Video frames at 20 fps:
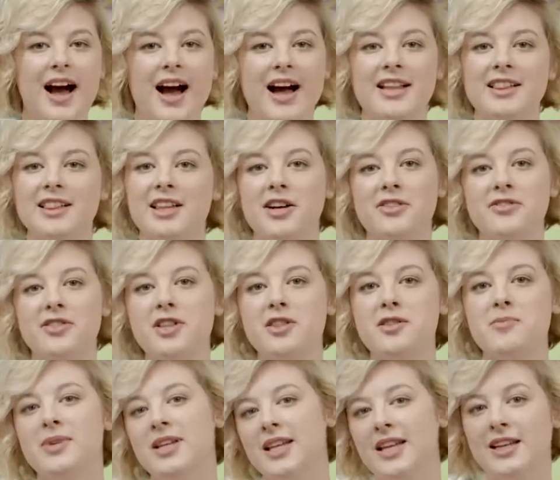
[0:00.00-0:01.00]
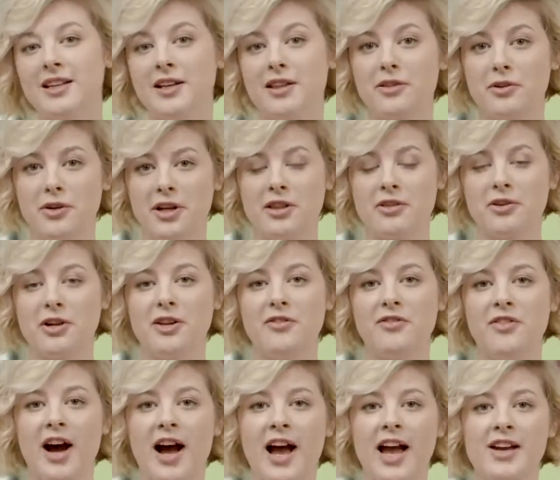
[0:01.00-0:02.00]
I love that the Bernina
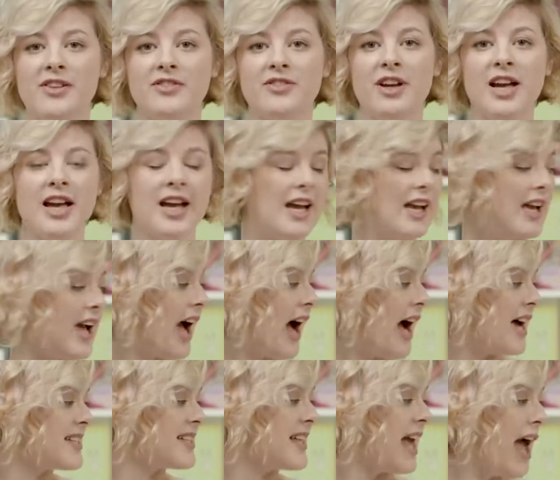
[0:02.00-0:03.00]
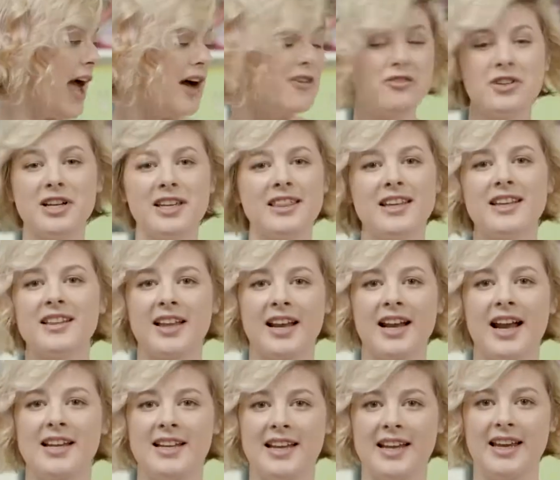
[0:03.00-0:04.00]
335 has everything that
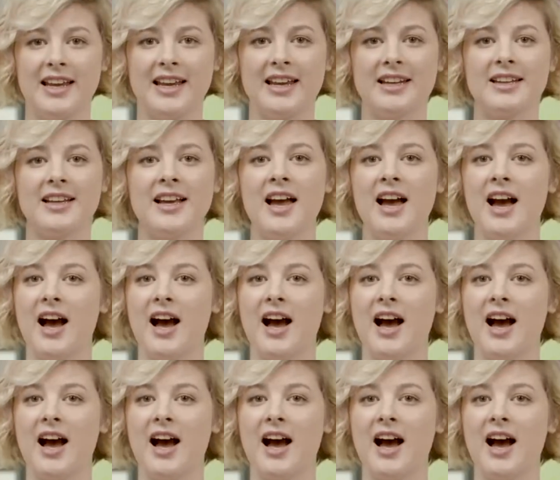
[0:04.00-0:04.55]
I need.